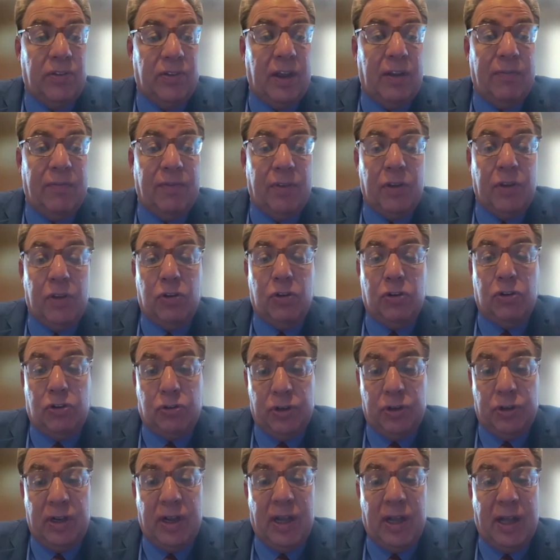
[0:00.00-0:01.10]
itself
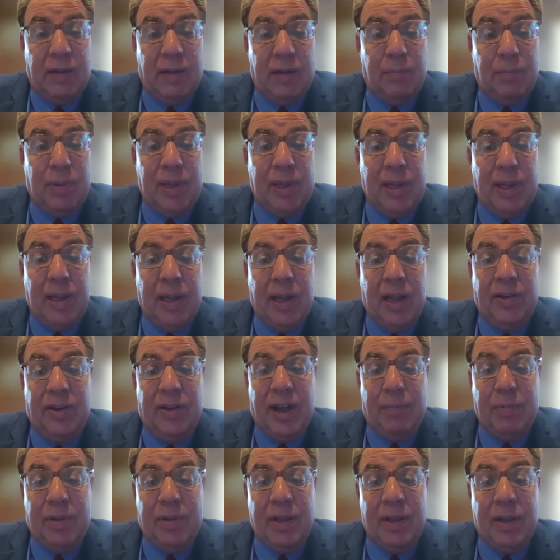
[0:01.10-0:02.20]
should not be
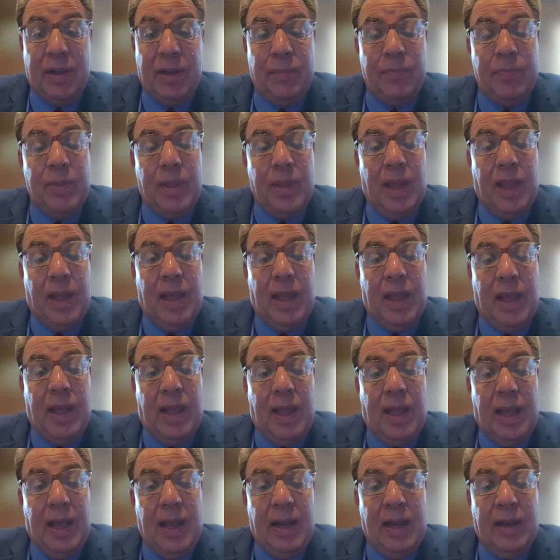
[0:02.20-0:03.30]
adopted,
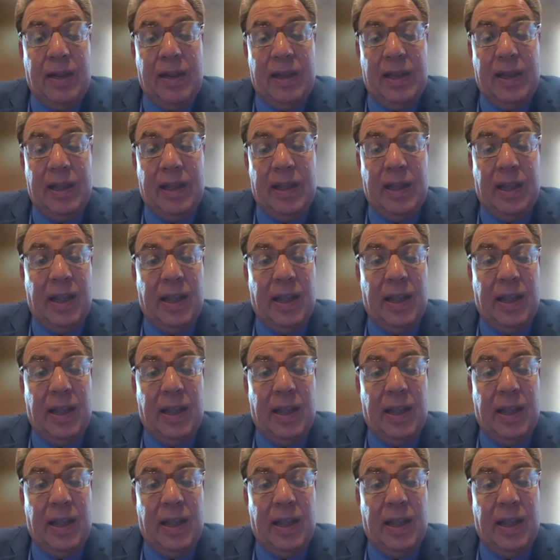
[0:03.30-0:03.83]
and